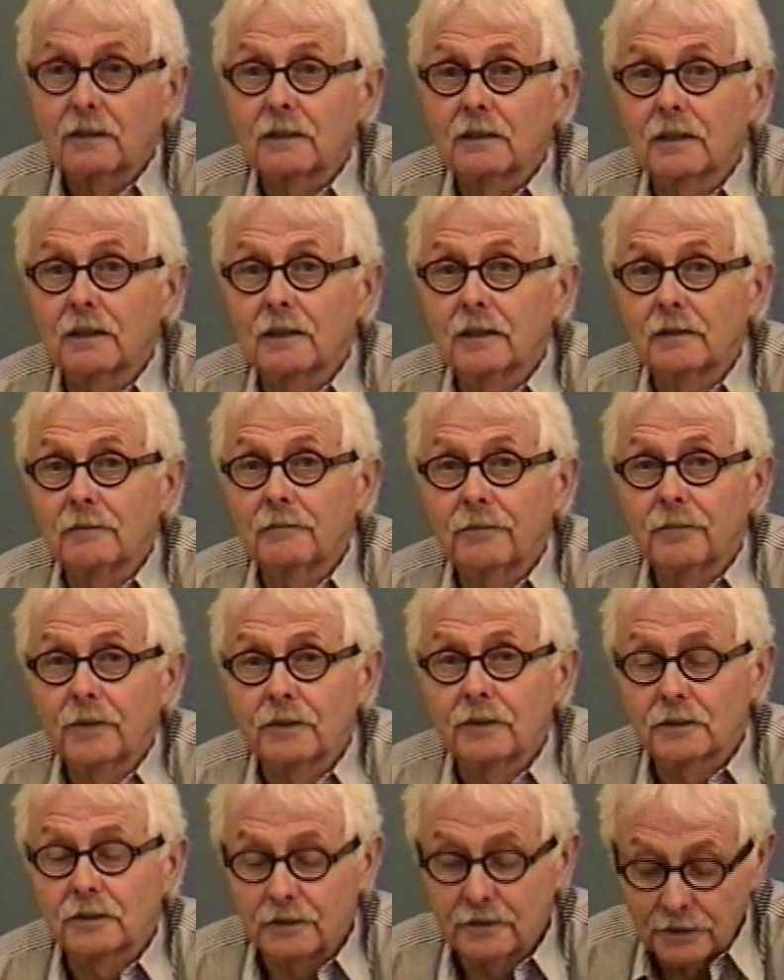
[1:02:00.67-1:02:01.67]
Not to
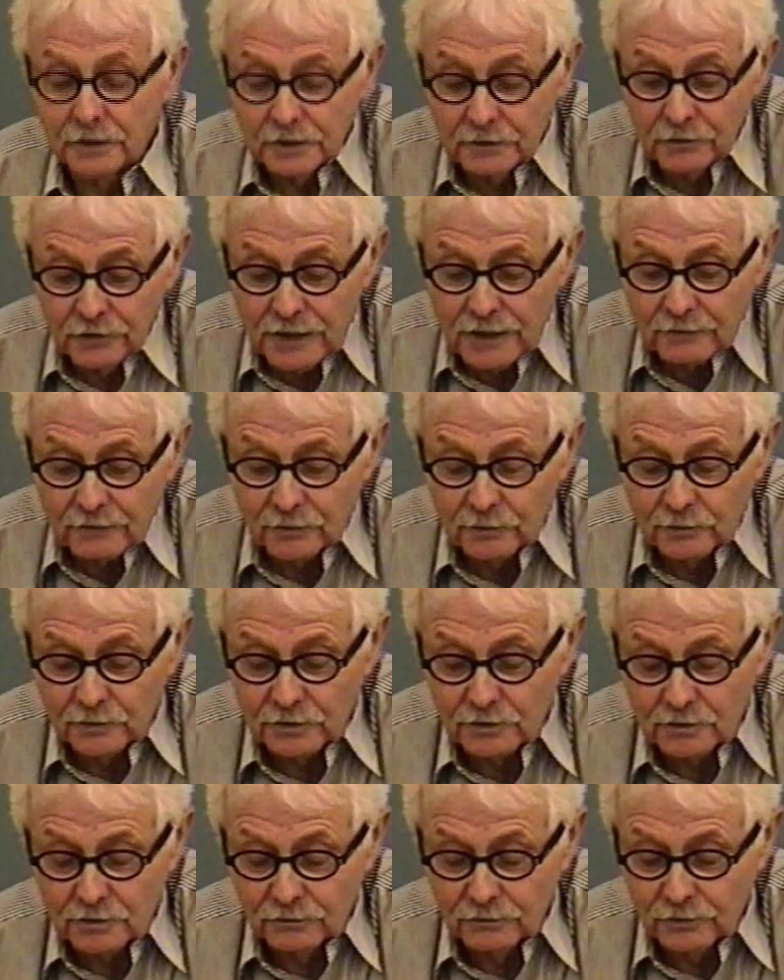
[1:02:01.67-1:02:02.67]
deviate from
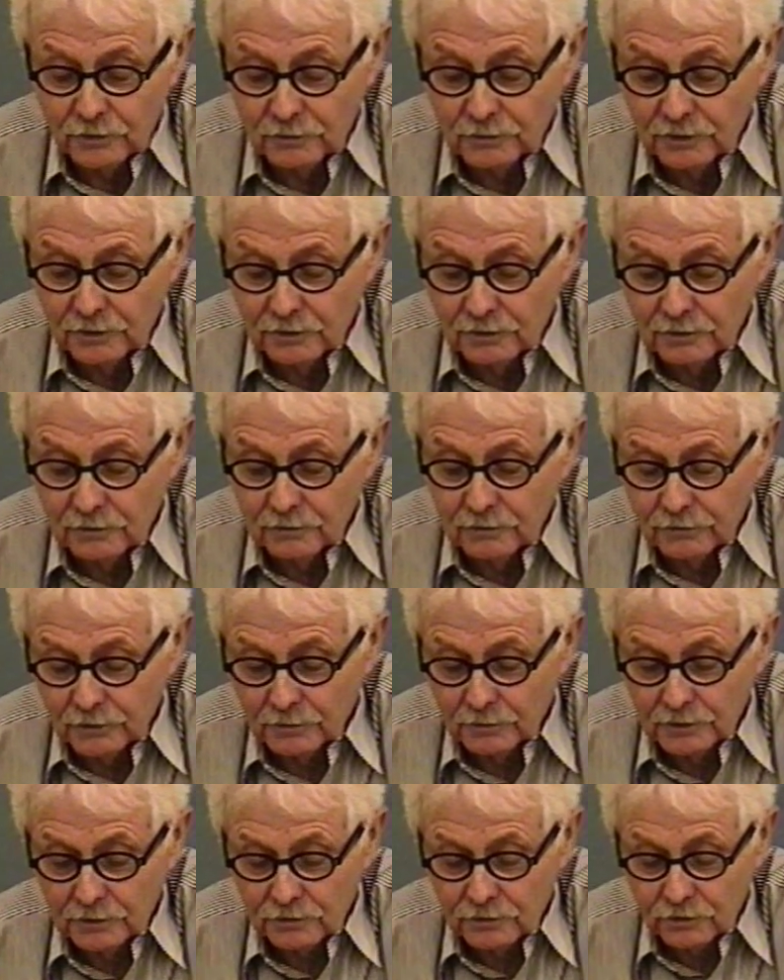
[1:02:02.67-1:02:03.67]
the
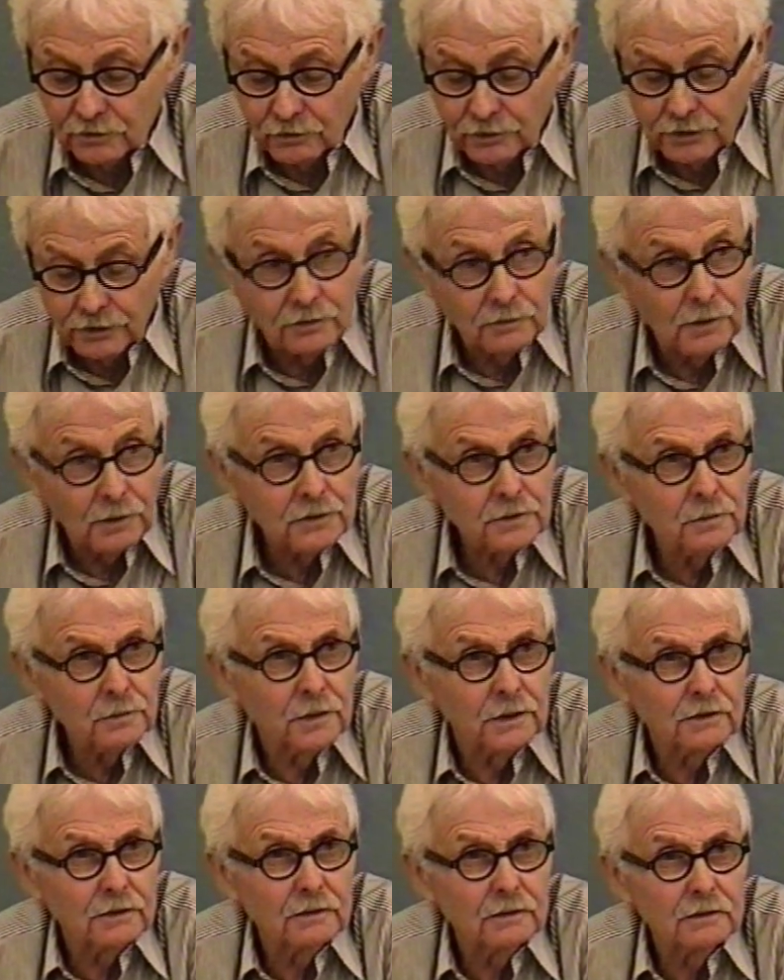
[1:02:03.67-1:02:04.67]
story too much,
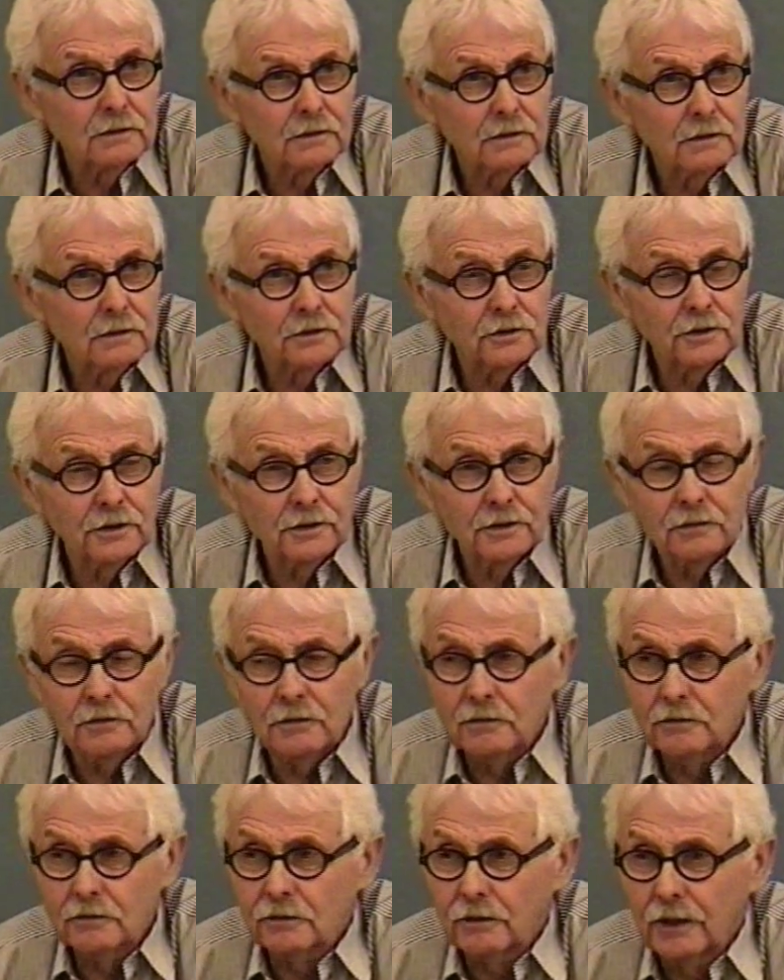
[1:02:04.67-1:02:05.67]
but she
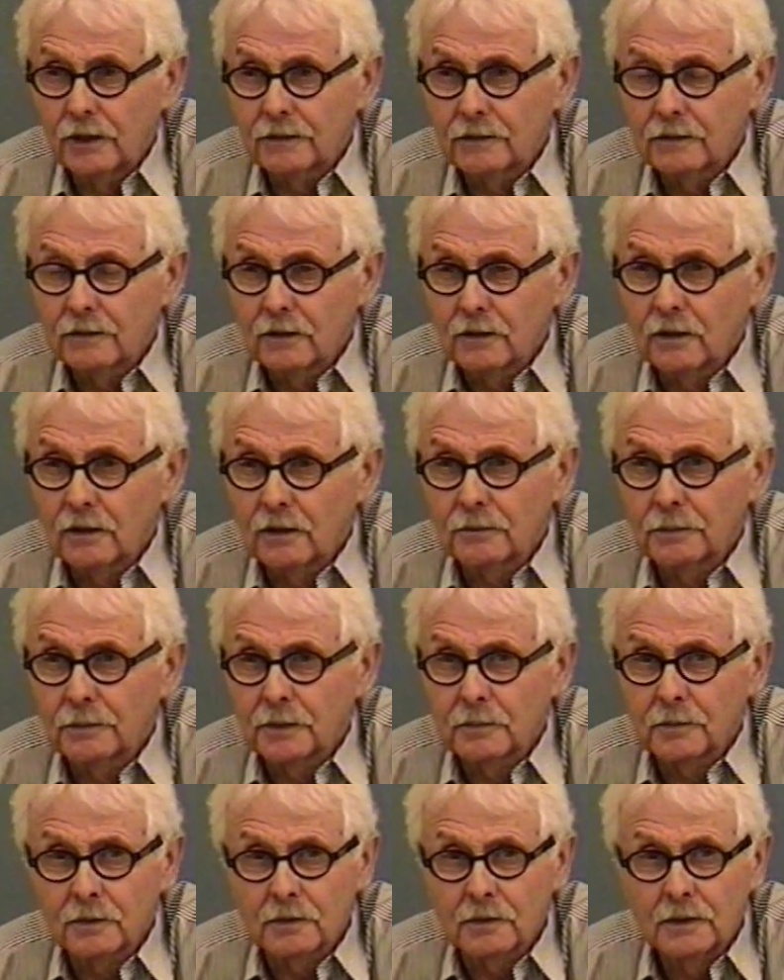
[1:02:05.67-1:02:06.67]
trained a lot of
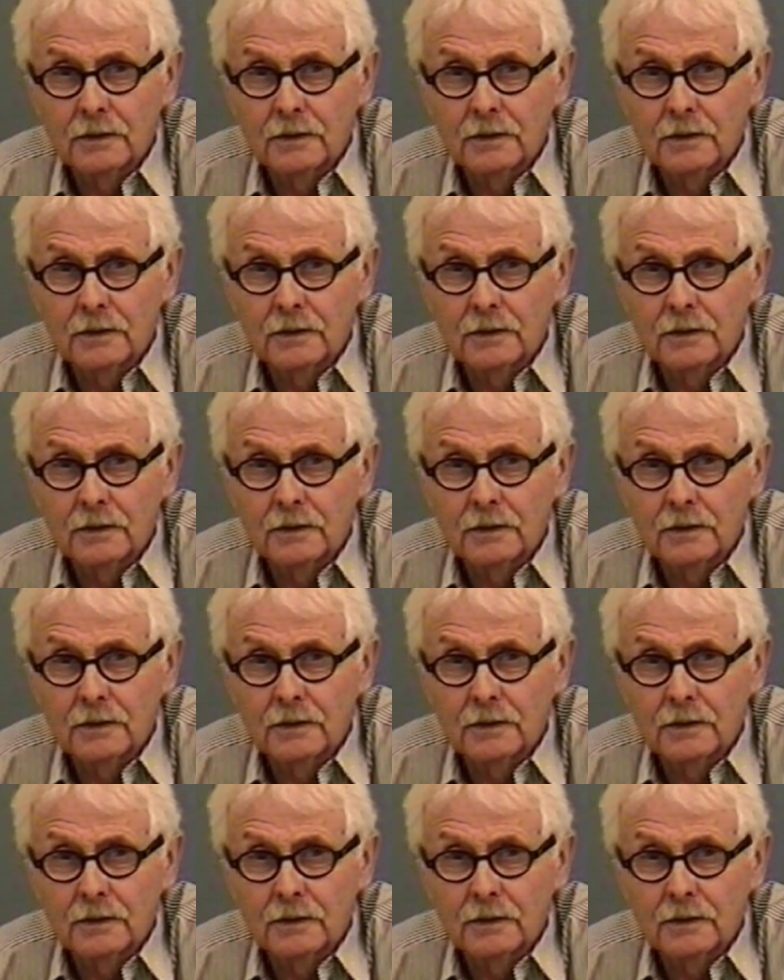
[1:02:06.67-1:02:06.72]
people,